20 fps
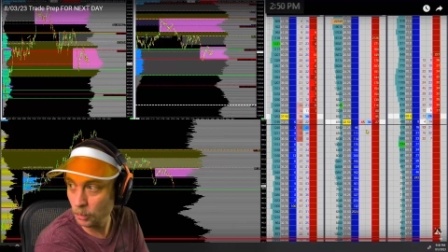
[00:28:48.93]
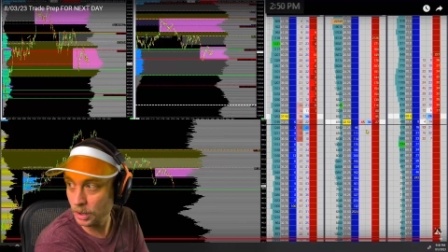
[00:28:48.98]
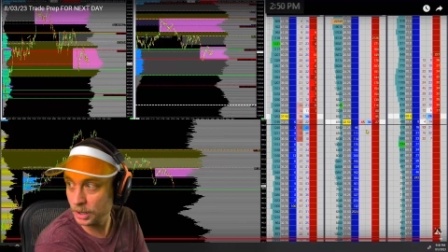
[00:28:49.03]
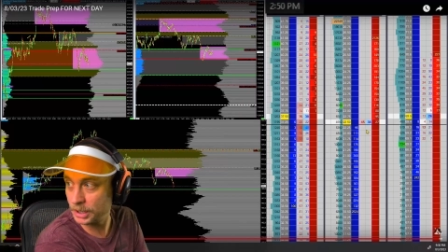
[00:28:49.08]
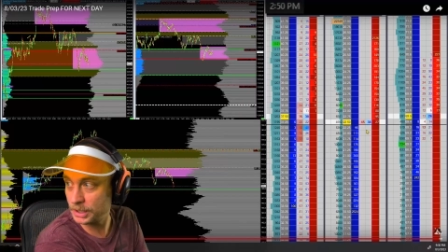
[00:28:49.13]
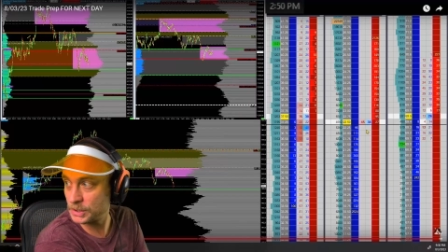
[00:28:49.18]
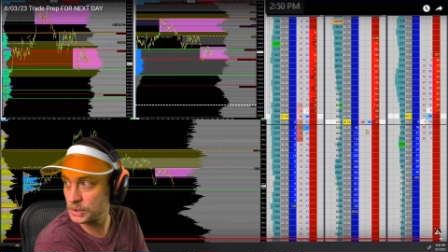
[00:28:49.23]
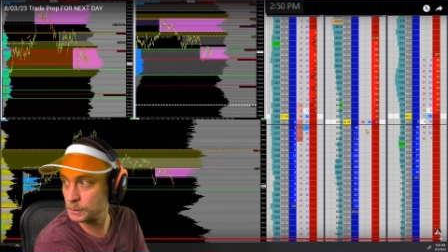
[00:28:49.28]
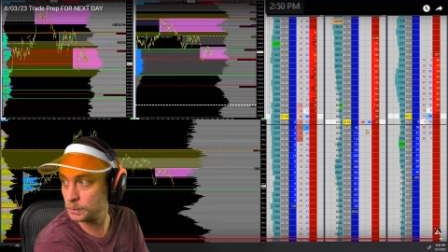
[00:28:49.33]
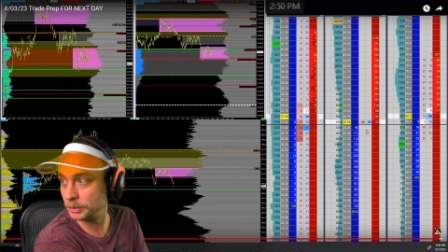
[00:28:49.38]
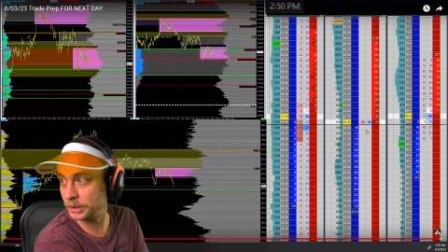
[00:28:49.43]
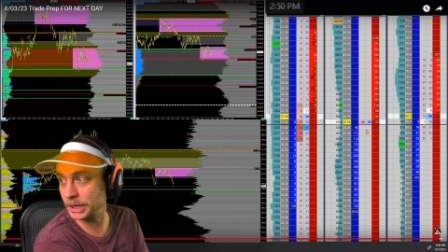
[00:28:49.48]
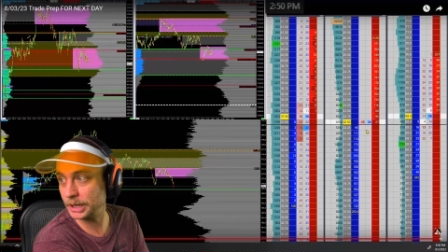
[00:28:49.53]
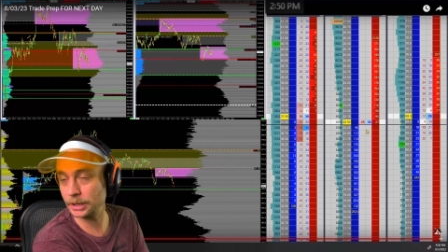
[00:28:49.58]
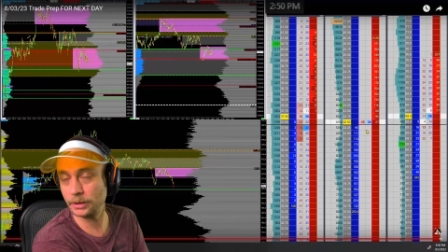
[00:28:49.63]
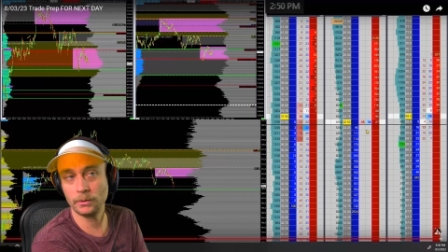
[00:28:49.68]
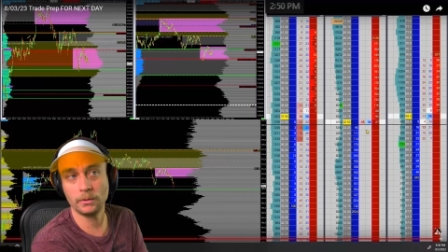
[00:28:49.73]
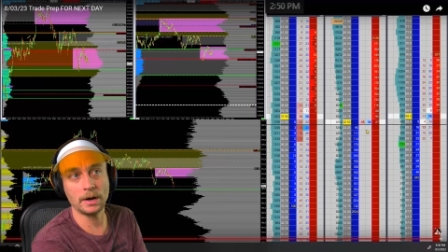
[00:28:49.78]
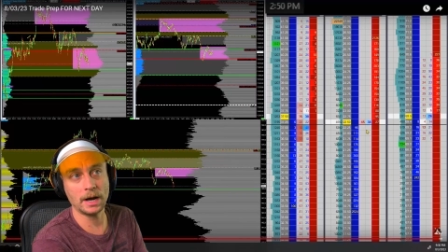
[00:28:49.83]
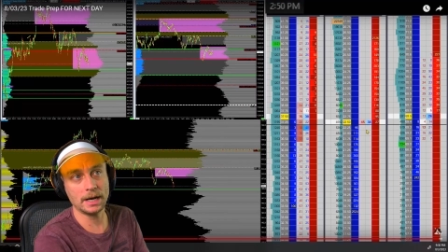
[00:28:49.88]
to
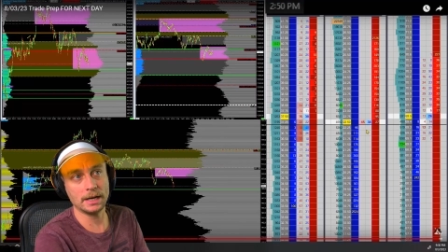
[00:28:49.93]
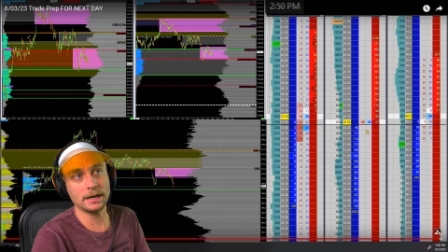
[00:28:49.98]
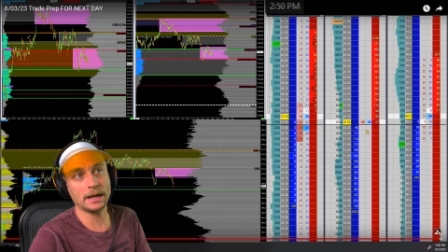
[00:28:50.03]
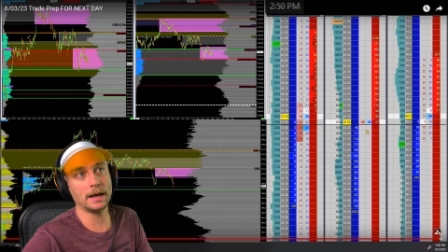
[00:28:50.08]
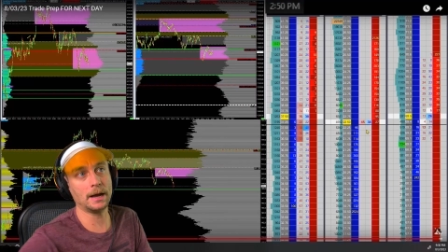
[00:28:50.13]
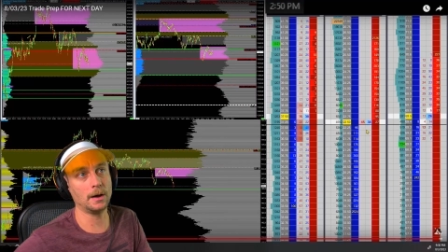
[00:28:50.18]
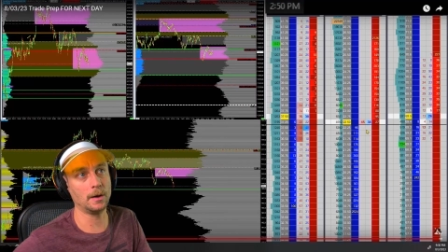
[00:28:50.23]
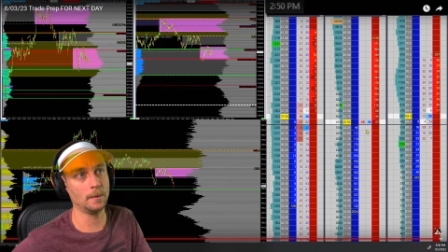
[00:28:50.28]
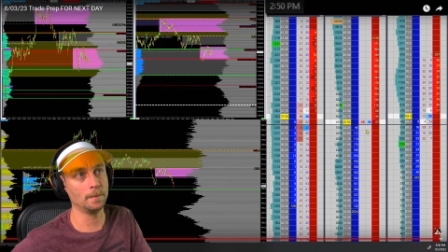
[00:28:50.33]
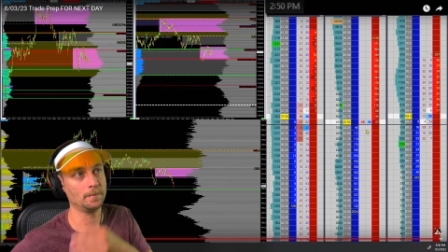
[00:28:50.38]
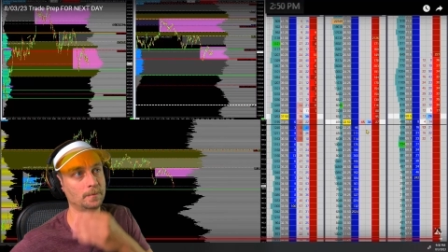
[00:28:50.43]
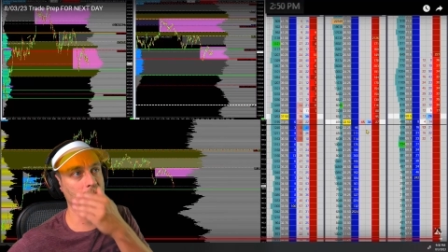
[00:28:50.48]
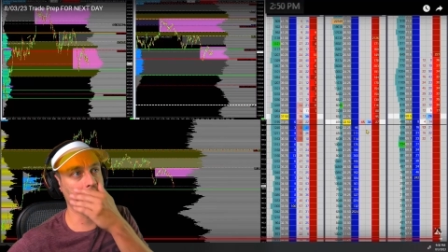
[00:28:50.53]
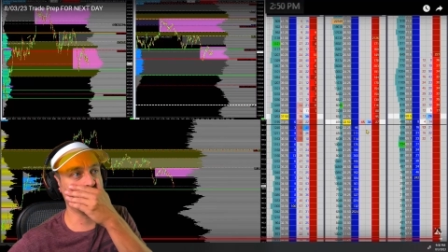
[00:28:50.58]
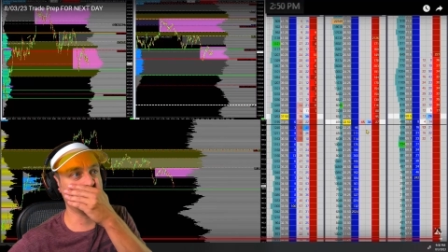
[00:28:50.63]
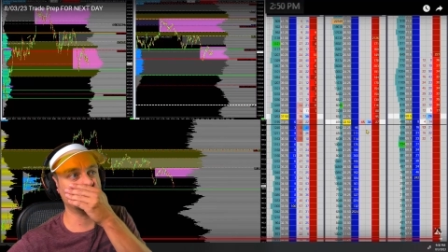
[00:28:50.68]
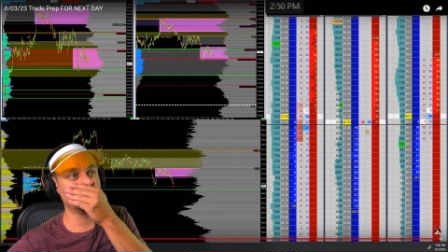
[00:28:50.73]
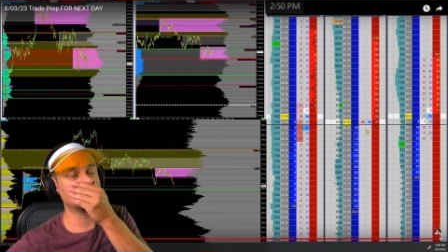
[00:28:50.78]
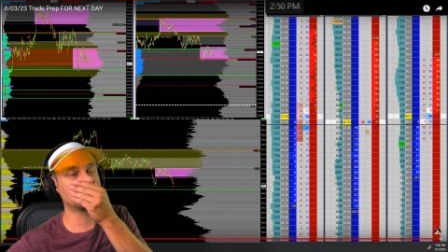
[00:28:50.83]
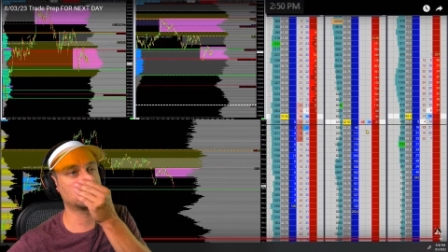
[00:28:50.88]
explain right now,
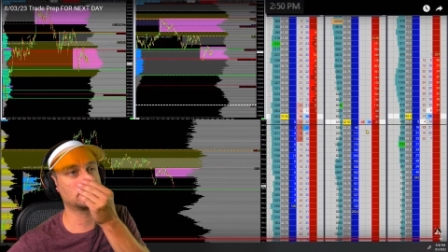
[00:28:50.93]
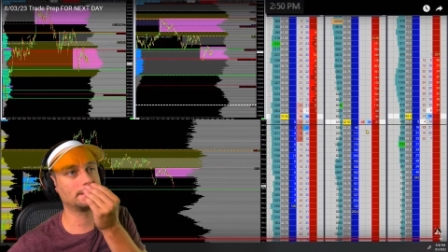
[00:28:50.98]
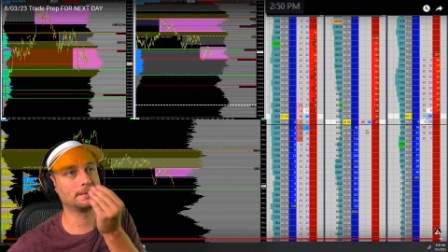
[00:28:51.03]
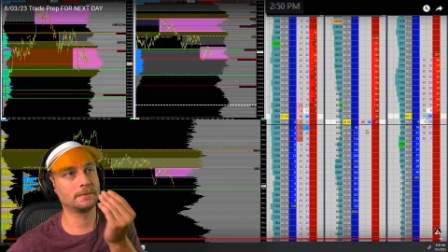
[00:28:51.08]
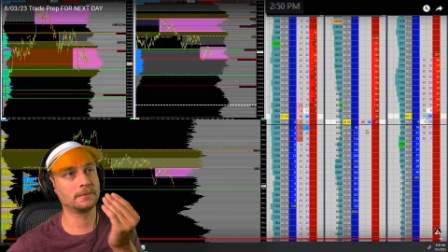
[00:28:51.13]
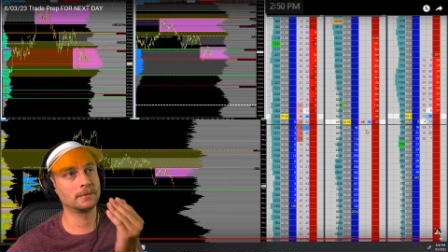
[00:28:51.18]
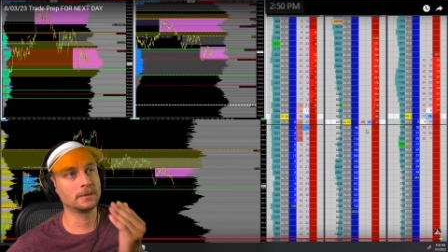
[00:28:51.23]
is